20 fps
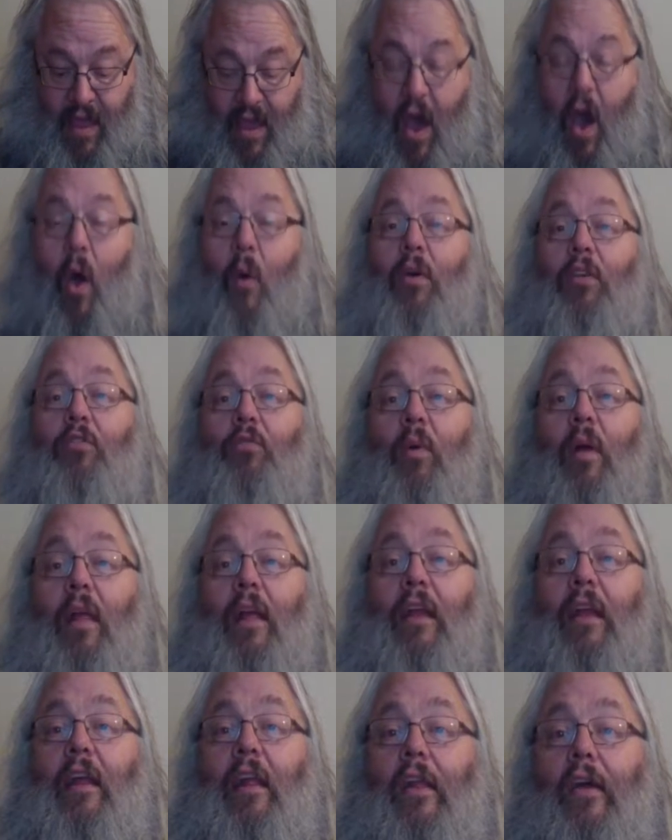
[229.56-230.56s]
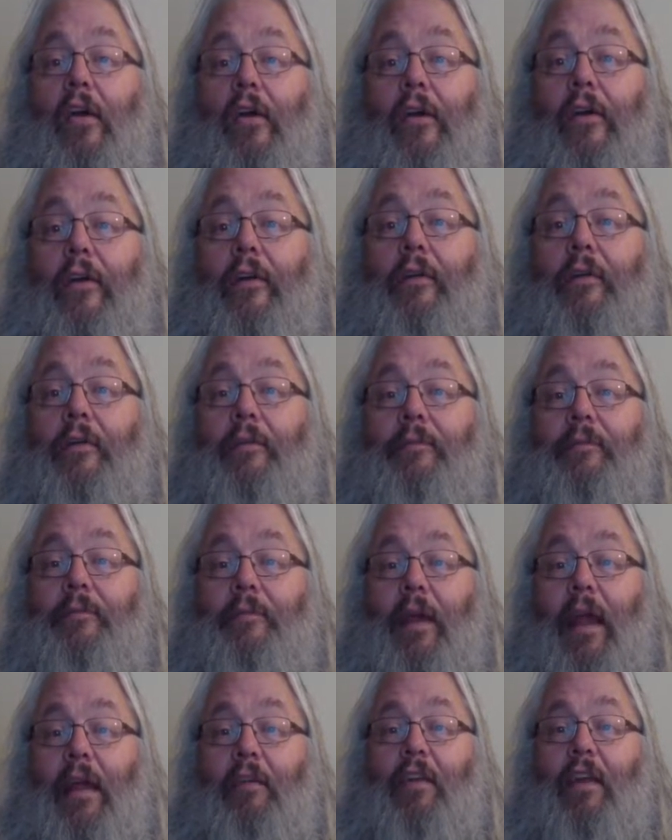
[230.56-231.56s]
Always willing to learn,
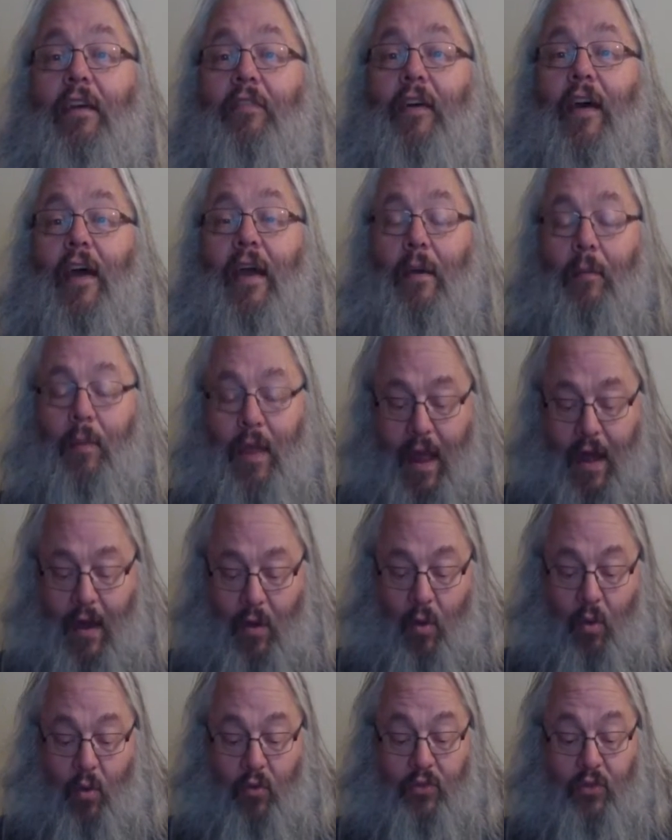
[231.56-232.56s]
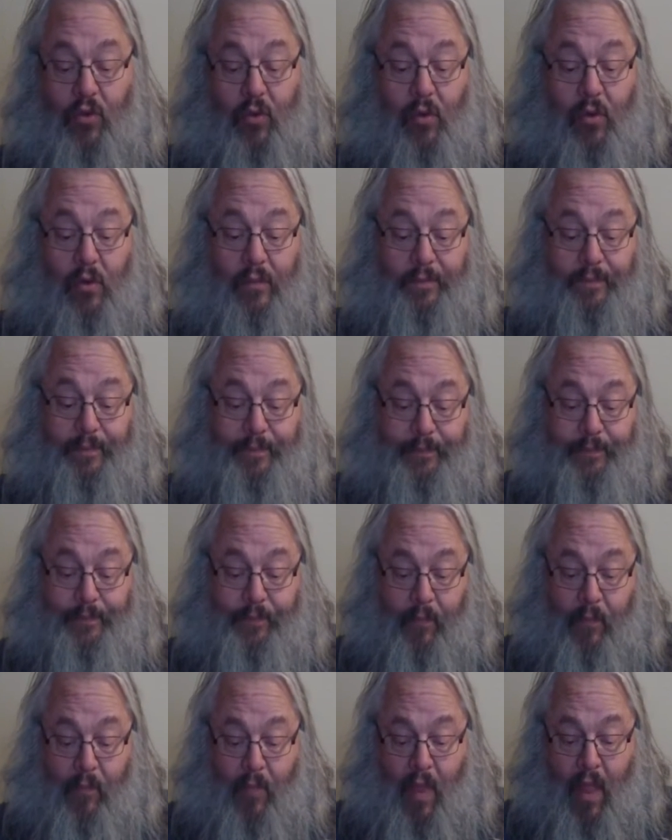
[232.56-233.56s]
even if I am kind of old school.
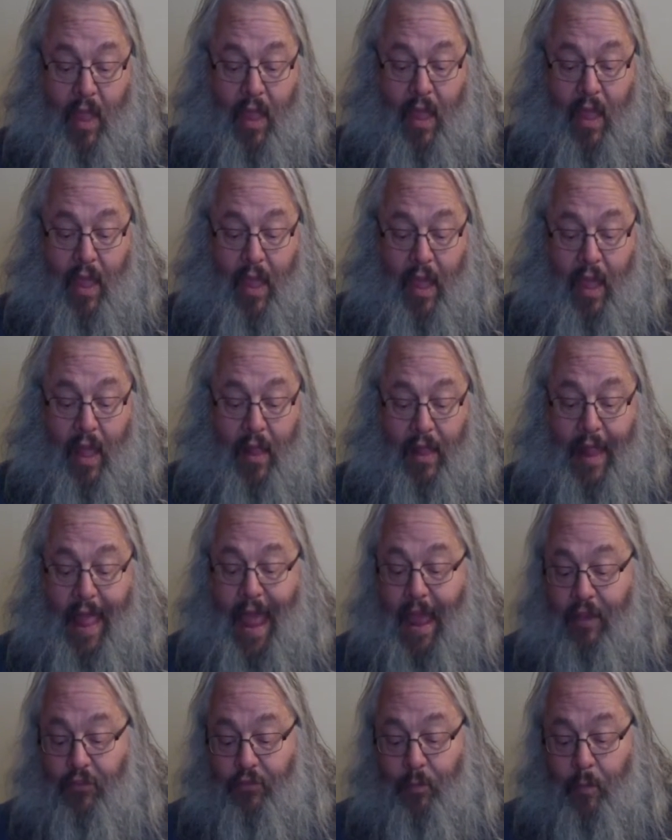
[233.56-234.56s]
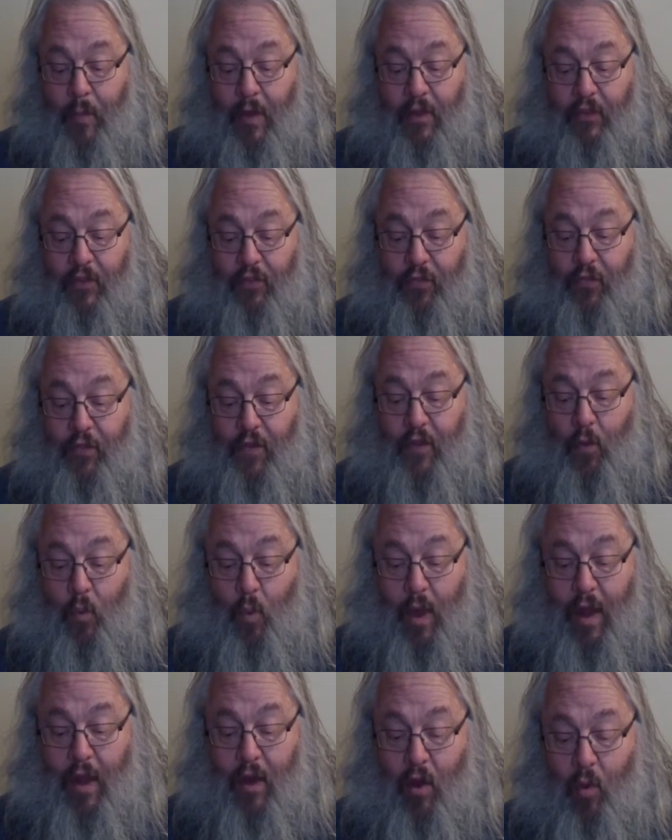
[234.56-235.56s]
Last month's
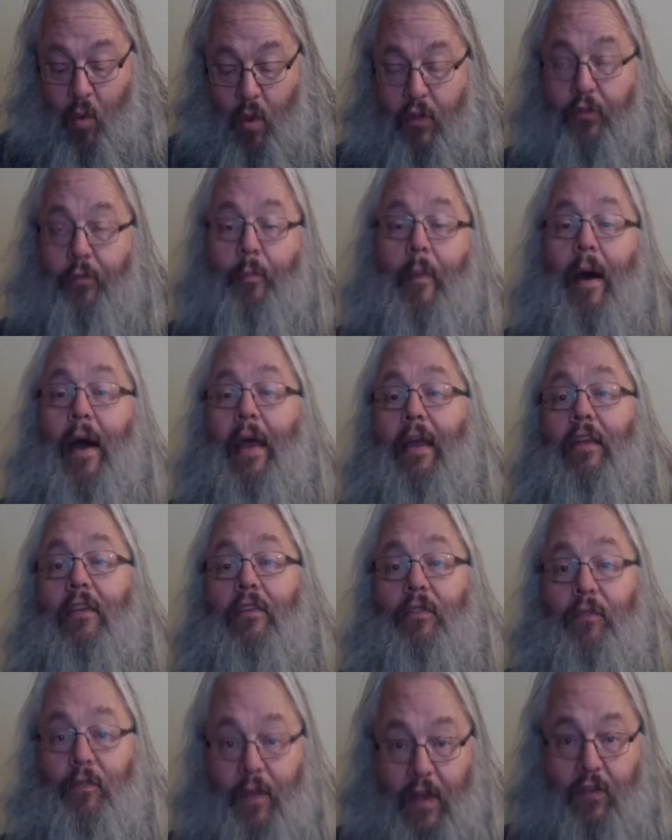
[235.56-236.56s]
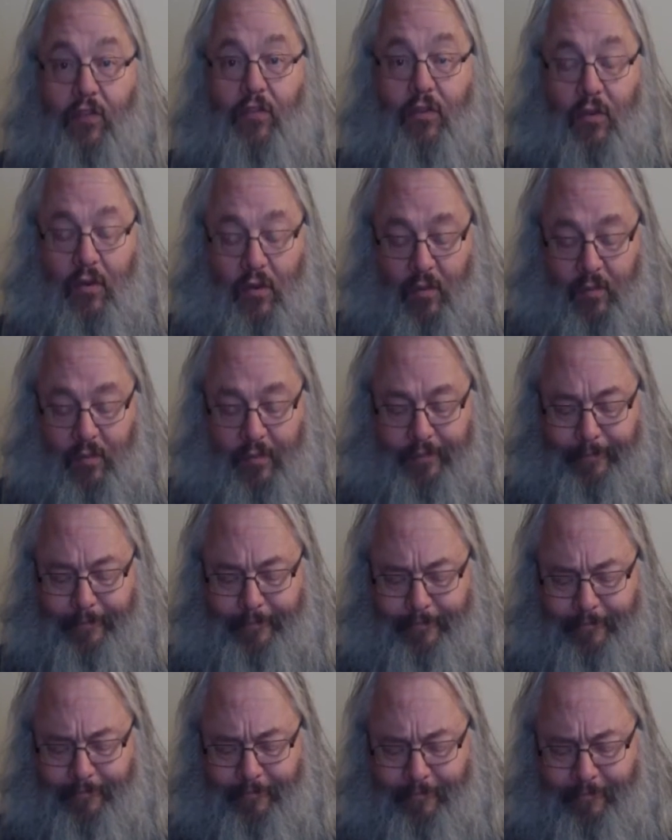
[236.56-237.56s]
winner was Mike's Fish Room,
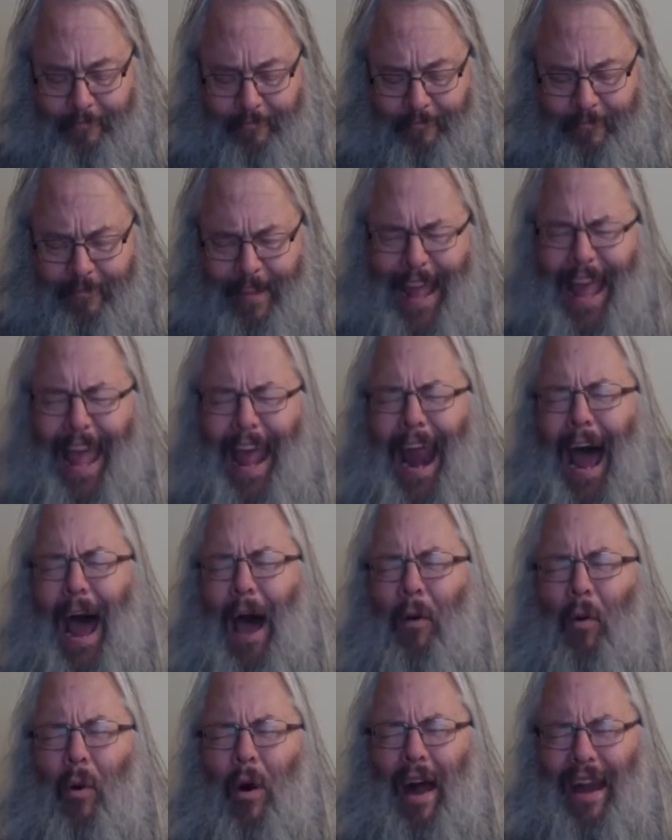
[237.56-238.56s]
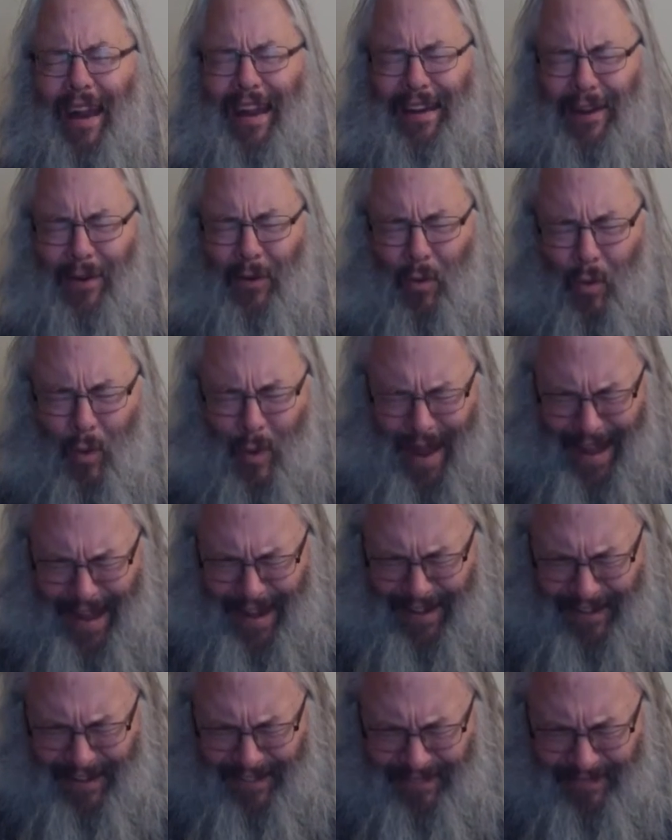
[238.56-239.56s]
and I wanted to
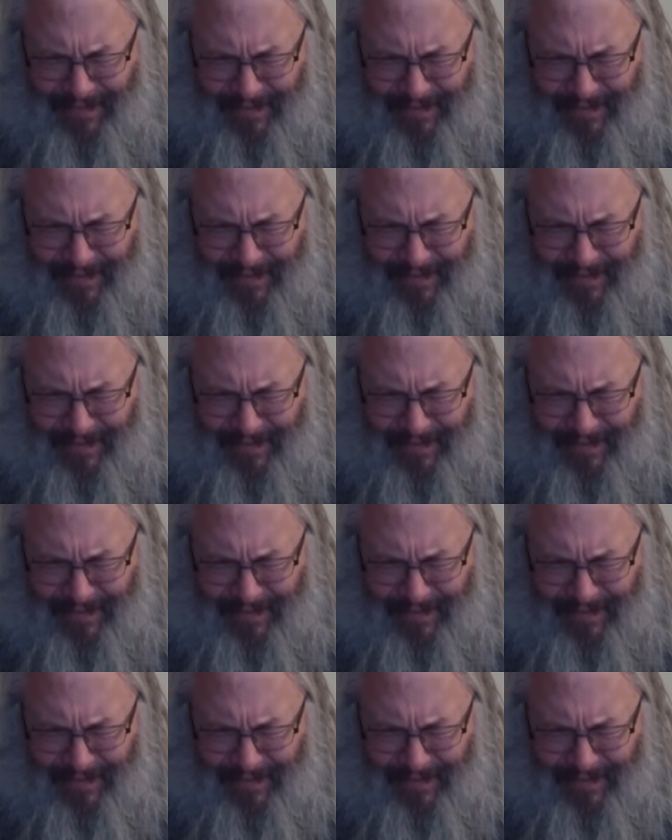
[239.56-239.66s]
win.